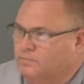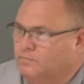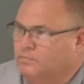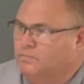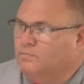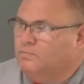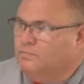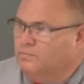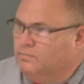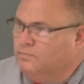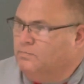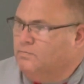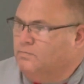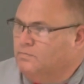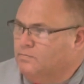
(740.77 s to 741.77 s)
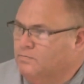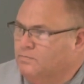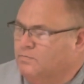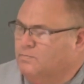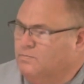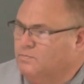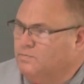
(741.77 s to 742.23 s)

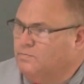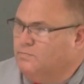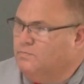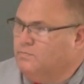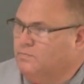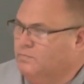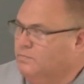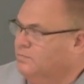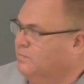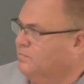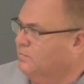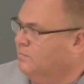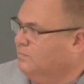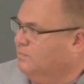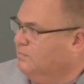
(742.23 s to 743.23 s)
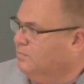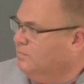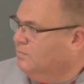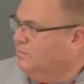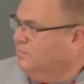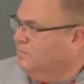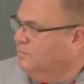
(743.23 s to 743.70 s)

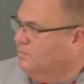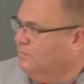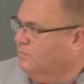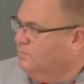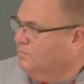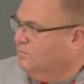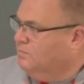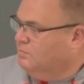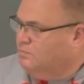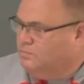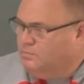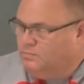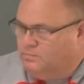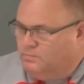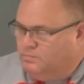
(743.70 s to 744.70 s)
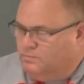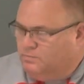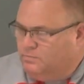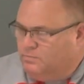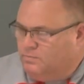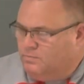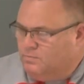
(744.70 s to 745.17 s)

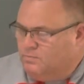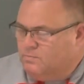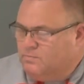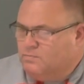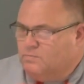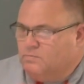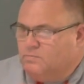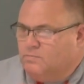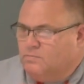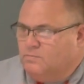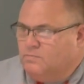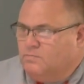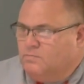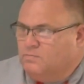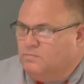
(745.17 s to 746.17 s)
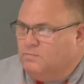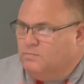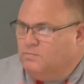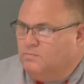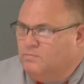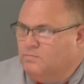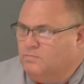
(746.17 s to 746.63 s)

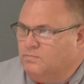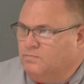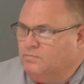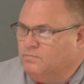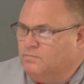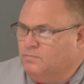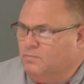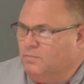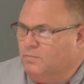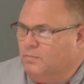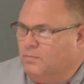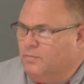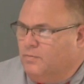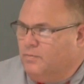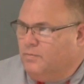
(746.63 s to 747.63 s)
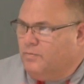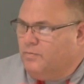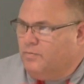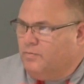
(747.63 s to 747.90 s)
[no speech]